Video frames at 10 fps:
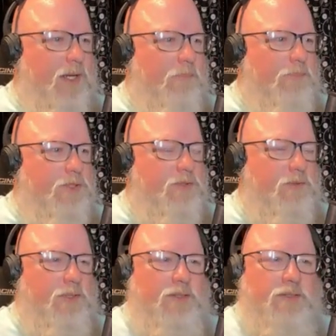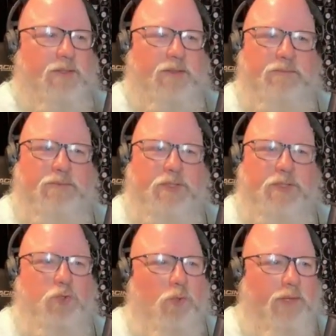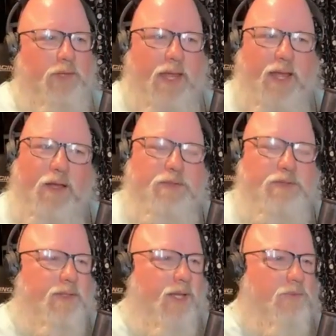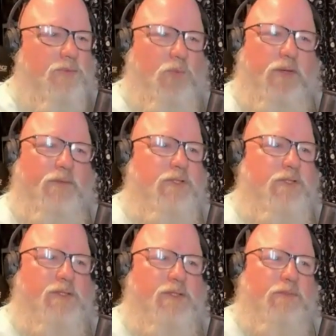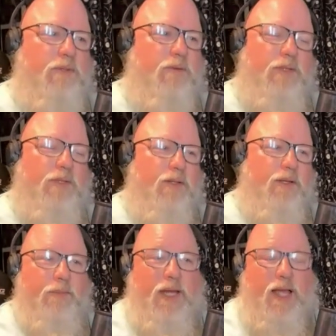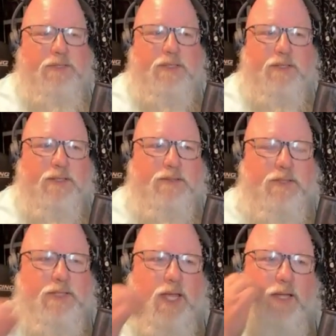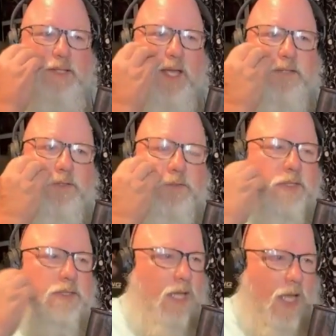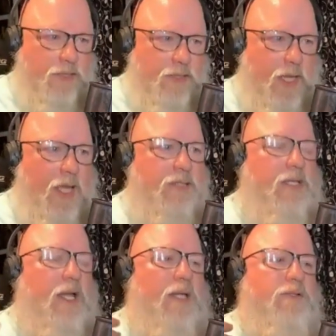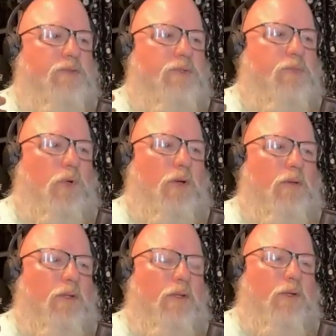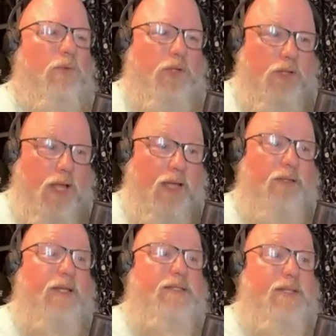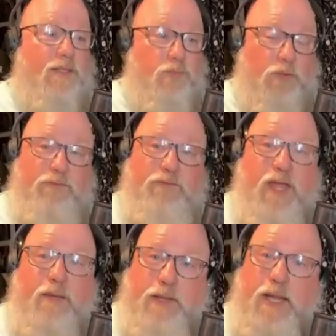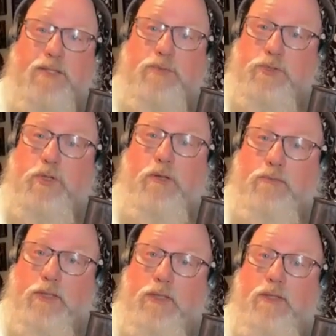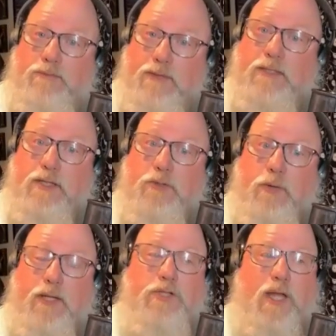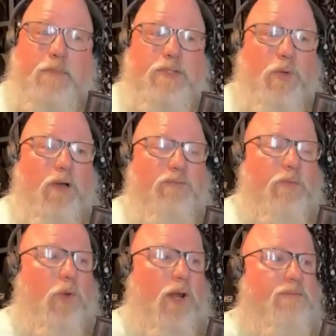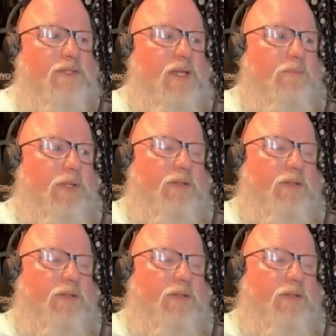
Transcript: an opportunity to tour the house, and that was one of just the real. I mean, obviously the Todd concert and the Intoxicats concerts were real highlights, as were the fan bands, which all they did a great job as well from what I've seen. But